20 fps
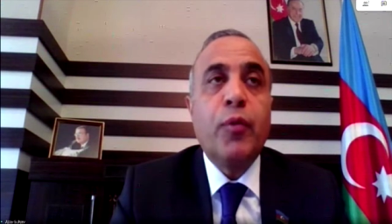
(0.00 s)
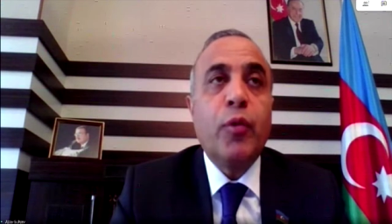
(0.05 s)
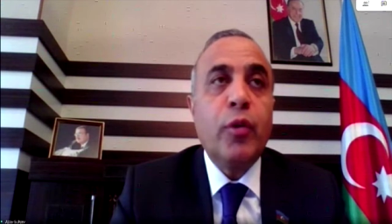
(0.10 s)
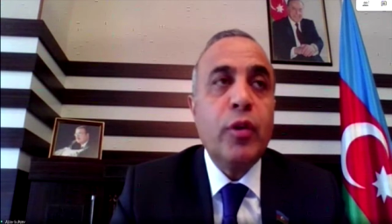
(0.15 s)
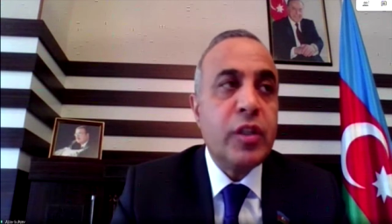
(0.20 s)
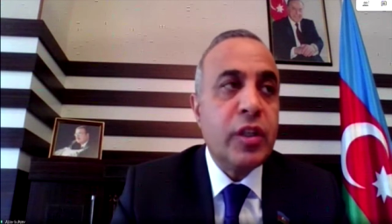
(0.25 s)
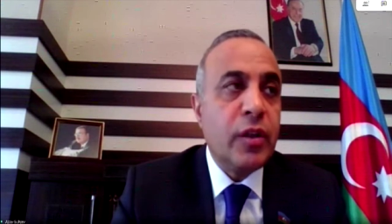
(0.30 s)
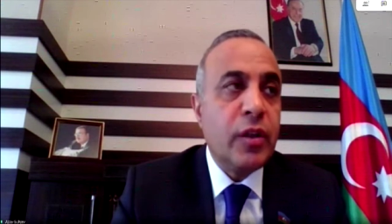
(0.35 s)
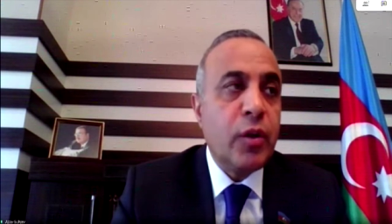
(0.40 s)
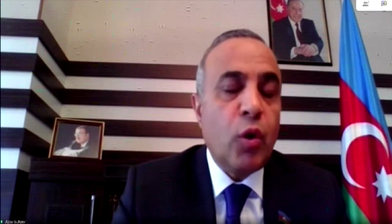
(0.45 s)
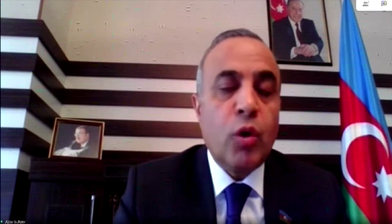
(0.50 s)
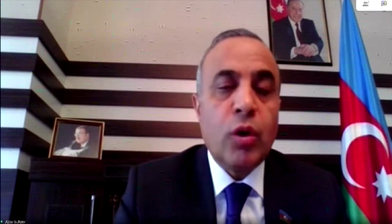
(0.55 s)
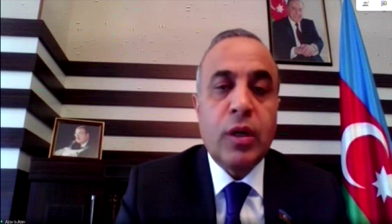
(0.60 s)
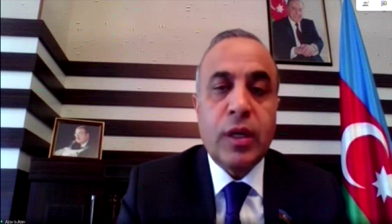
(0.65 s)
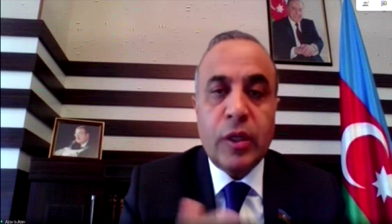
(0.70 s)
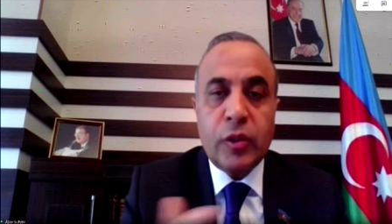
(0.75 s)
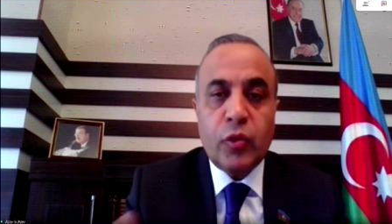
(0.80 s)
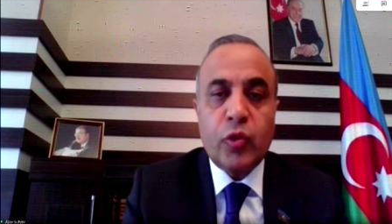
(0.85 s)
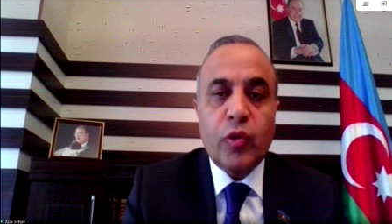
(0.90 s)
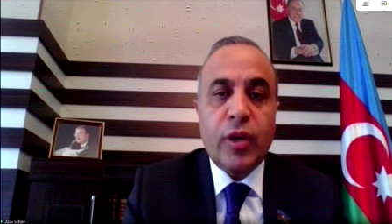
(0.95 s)
unfortunately,
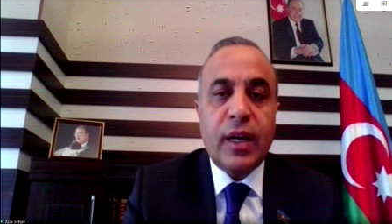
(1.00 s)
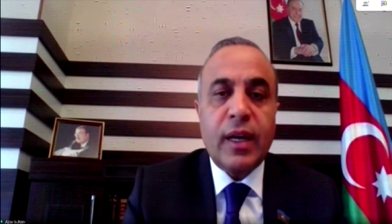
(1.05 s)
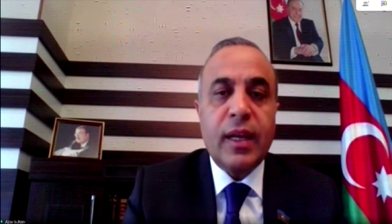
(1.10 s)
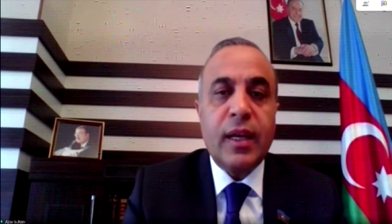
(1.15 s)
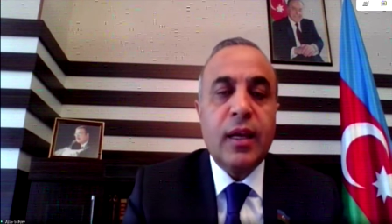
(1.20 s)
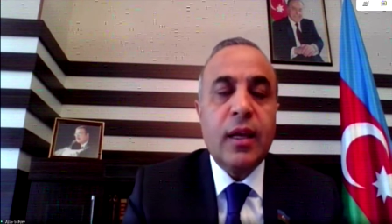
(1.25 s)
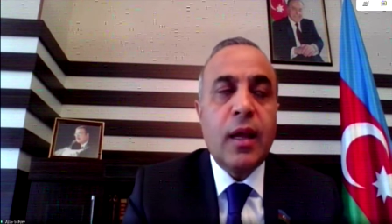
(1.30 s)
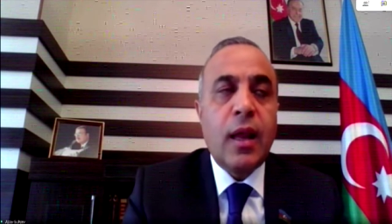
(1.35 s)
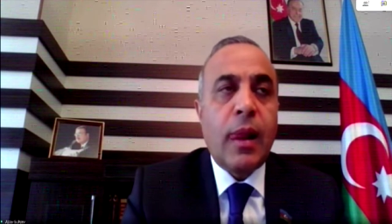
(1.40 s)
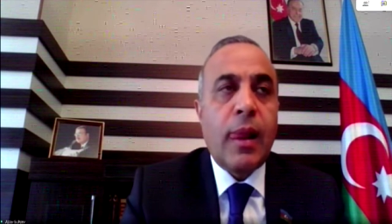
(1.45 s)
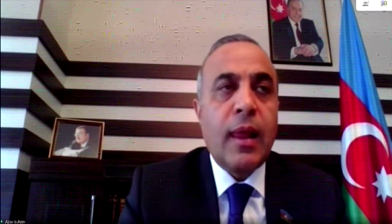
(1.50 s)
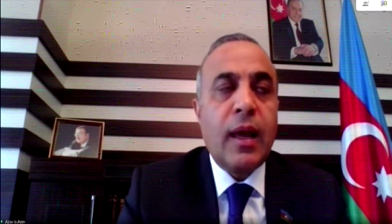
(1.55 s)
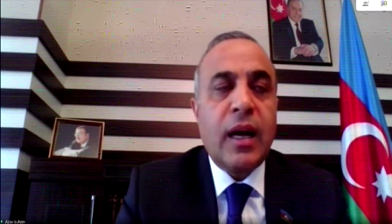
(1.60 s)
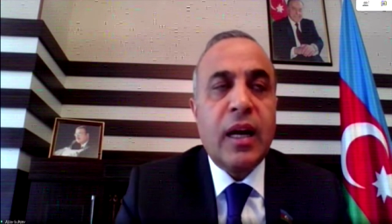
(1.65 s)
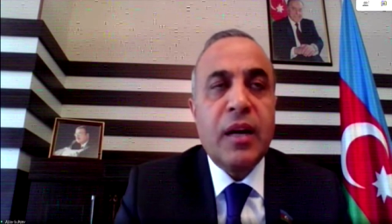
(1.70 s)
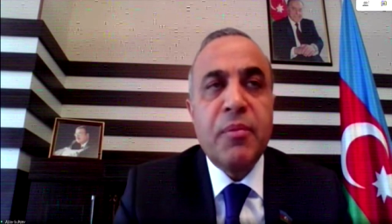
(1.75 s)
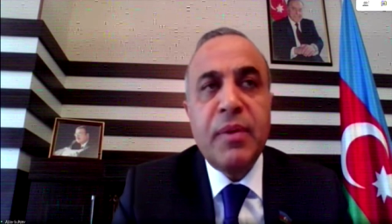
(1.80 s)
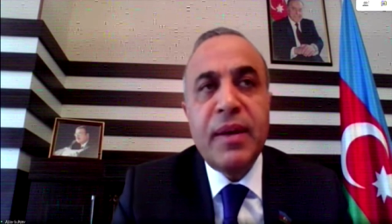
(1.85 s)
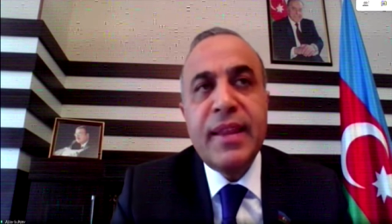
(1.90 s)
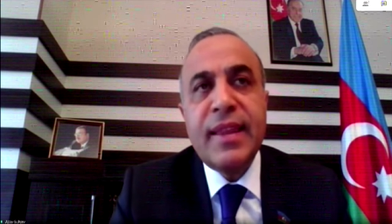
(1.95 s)
on contrary,
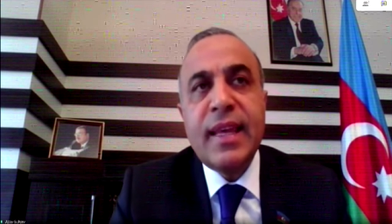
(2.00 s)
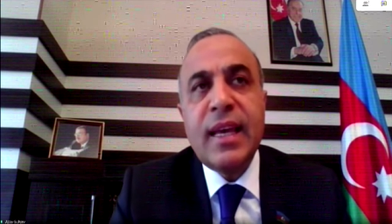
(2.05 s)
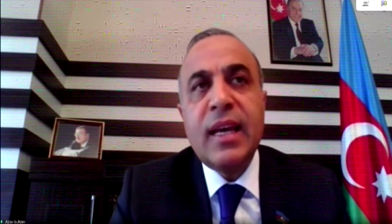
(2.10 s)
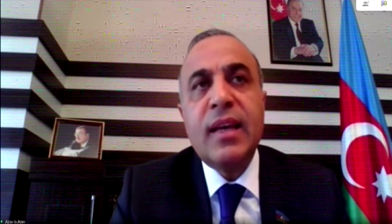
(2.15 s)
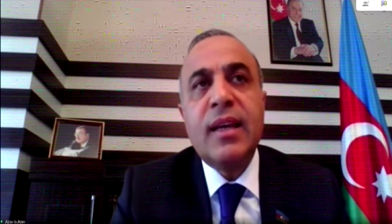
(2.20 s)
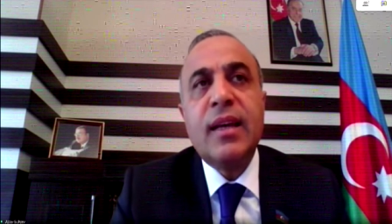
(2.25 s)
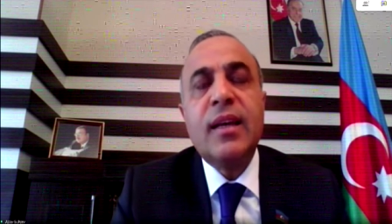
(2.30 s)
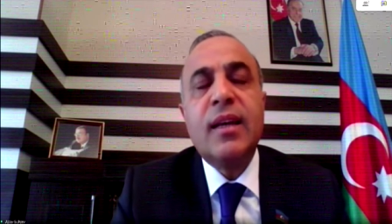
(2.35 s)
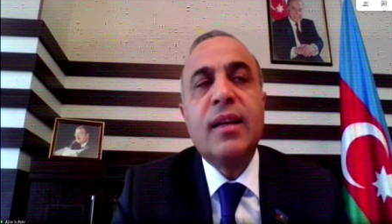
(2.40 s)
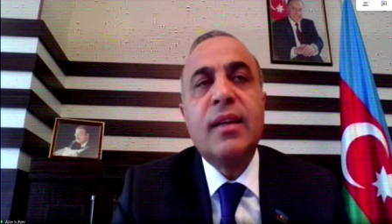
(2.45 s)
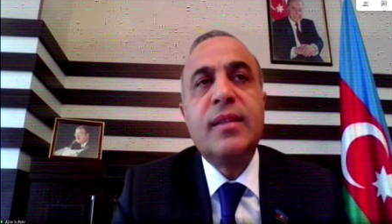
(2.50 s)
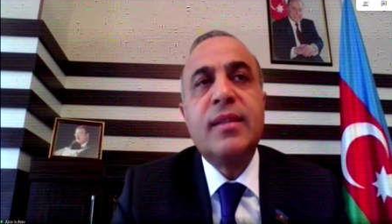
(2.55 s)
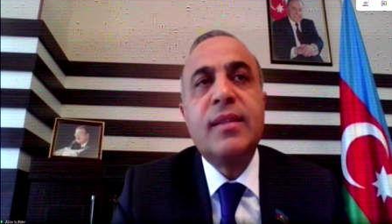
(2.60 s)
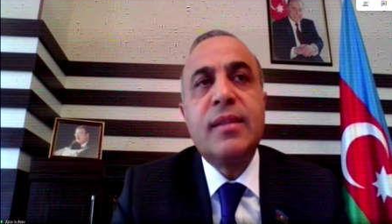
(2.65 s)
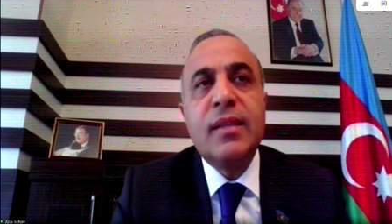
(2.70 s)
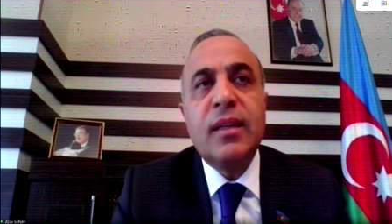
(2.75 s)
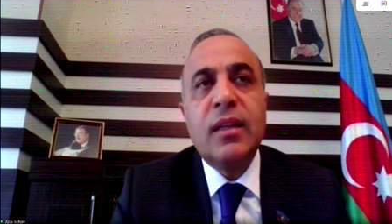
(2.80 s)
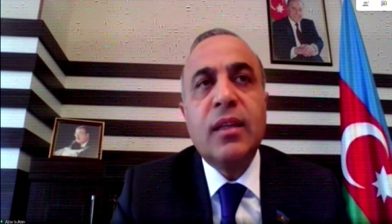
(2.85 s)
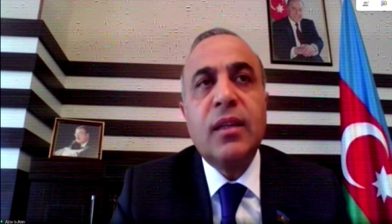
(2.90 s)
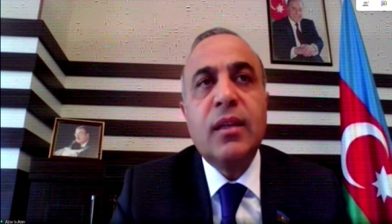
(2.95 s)
Armenia
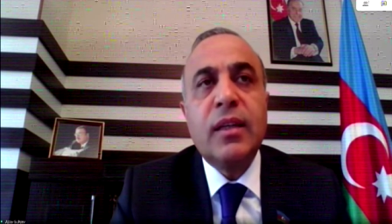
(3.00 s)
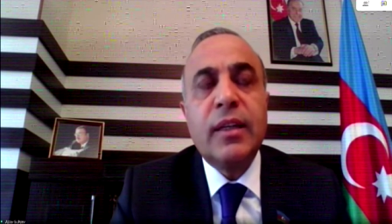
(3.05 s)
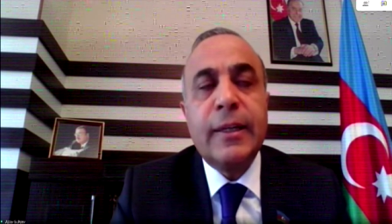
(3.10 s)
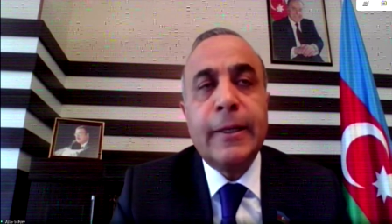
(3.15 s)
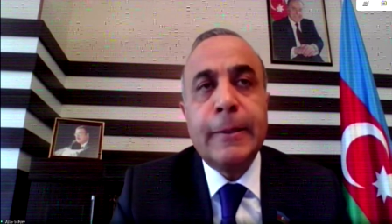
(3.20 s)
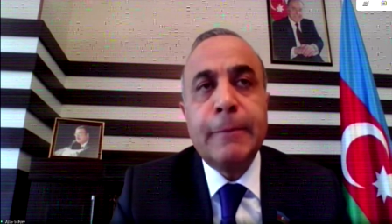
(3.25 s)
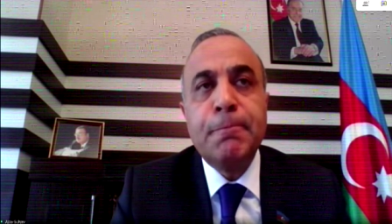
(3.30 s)
still